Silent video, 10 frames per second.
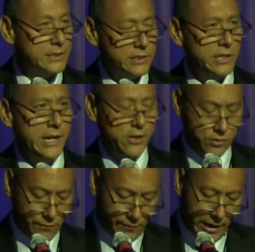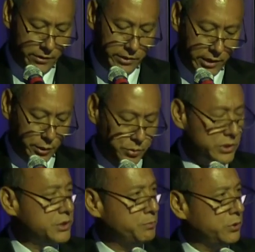This is a nation founded on the
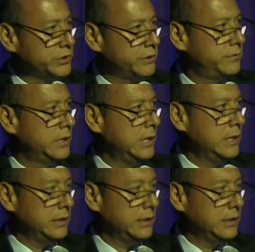principles of